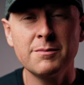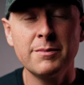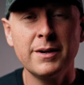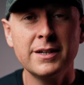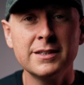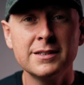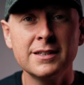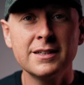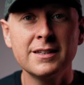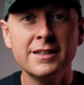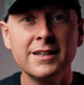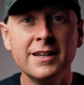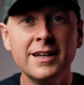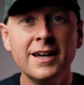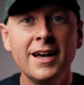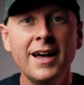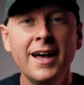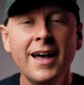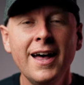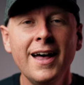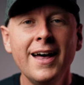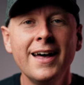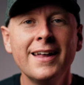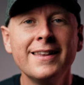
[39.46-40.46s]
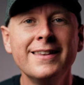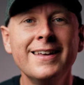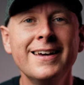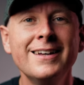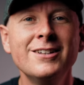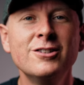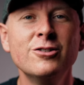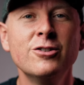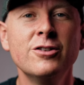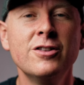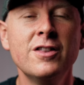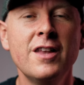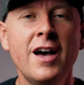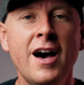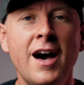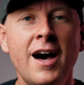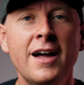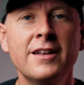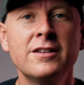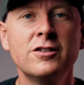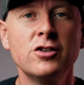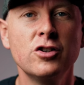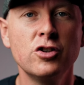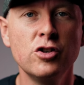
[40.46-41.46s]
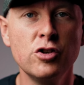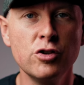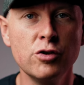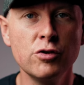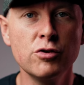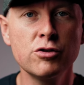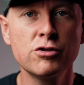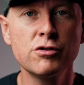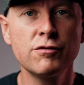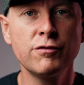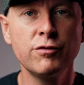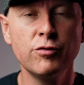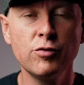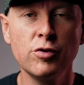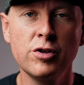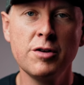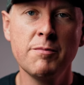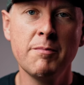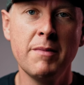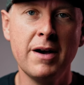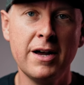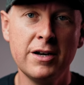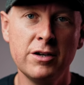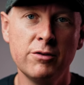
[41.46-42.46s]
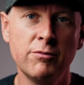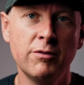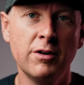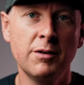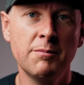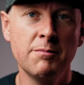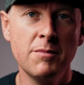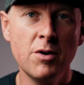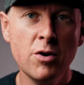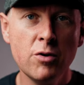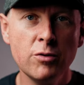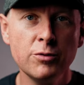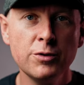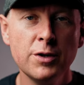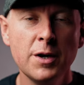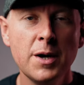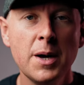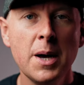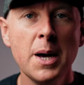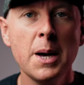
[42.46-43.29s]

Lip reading: basically, they do not use fully manual mode,